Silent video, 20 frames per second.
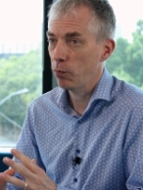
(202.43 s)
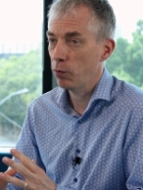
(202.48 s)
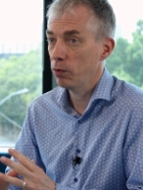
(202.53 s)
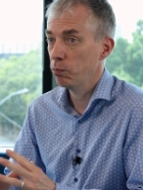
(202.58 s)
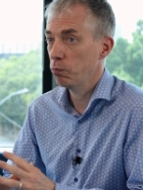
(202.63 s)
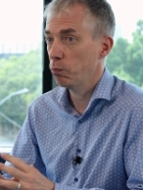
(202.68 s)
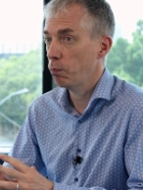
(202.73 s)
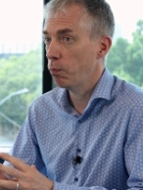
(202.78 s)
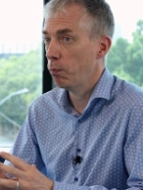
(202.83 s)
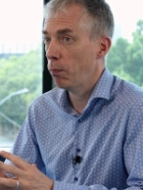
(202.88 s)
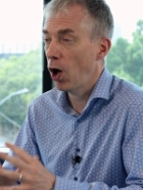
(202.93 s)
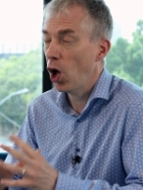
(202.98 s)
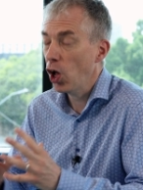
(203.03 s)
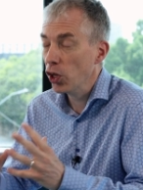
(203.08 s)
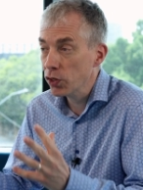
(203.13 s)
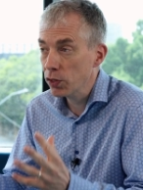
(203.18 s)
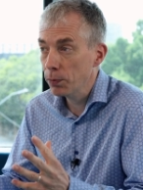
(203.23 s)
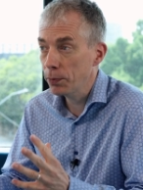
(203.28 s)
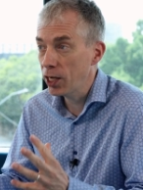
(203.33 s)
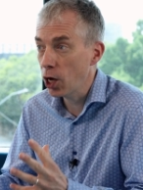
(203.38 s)
we
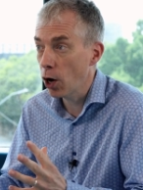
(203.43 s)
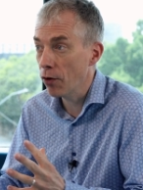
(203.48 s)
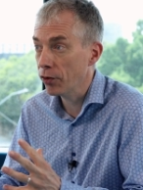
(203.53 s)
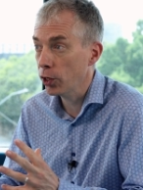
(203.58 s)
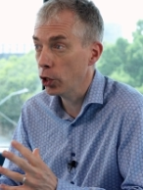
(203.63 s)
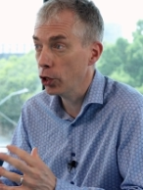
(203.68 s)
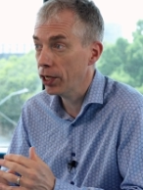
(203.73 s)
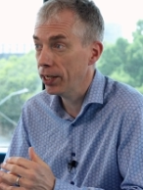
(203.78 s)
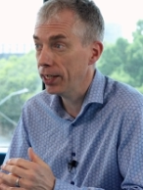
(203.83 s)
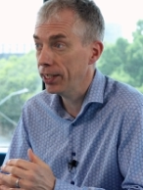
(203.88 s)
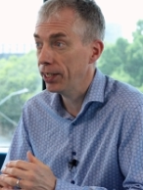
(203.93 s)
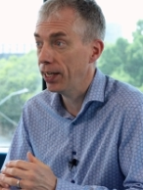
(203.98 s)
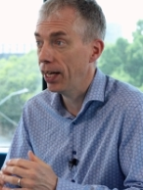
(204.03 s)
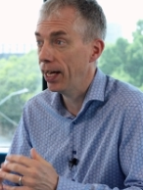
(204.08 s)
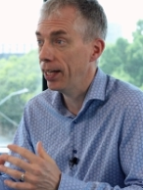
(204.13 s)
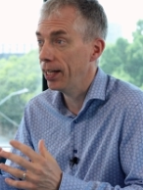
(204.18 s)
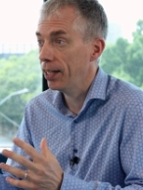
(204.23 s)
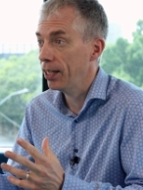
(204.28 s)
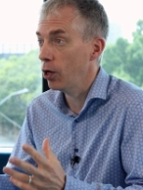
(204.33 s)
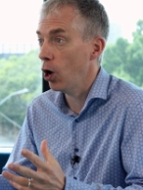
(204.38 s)
possibly overlook
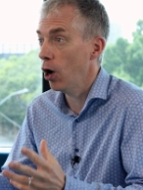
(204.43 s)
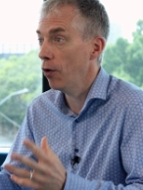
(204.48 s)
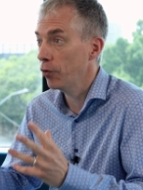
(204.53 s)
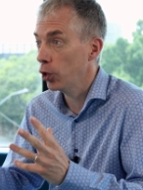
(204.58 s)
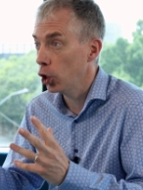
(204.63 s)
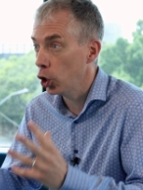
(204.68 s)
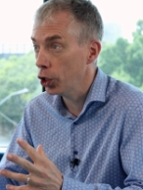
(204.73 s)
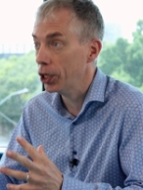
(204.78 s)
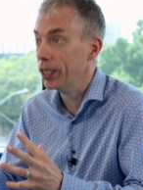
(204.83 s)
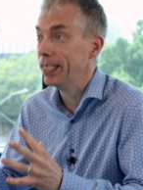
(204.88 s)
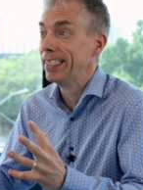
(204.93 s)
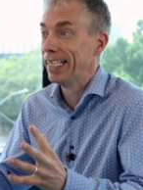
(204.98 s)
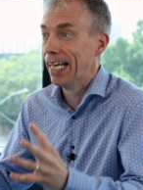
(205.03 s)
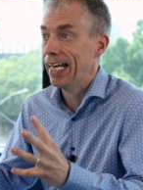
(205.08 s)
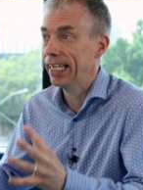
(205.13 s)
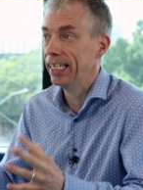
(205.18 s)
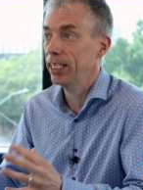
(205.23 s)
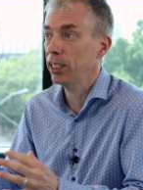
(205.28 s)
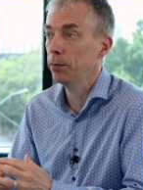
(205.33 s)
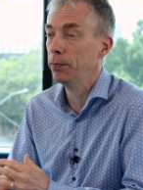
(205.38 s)
it
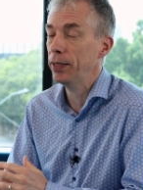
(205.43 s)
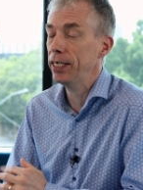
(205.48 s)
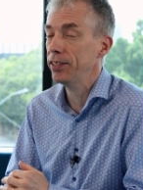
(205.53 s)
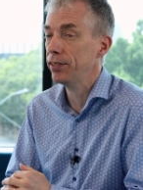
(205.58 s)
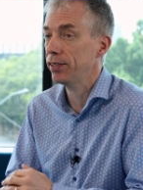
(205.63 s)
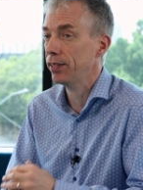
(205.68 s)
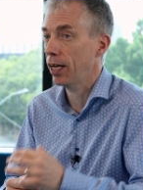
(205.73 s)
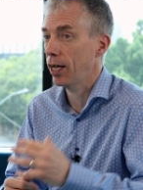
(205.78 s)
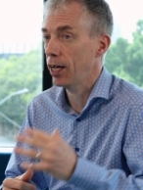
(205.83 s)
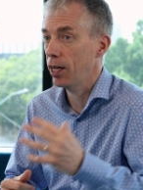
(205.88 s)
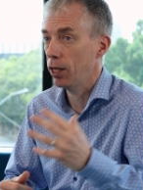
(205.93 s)
a little bit.